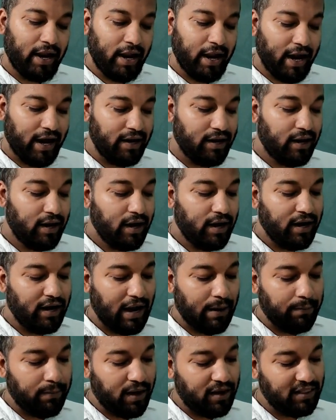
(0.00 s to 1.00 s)
and
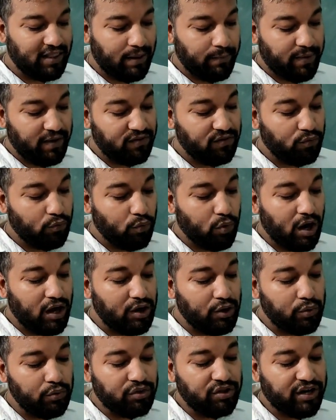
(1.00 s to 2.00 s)
number them as
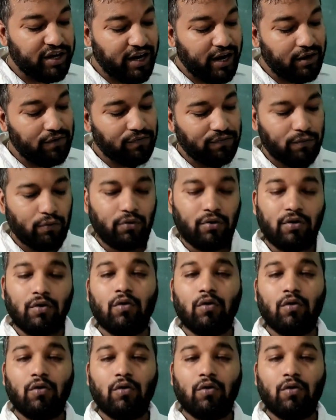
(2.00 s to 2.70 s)
1, 2, 3 and 4.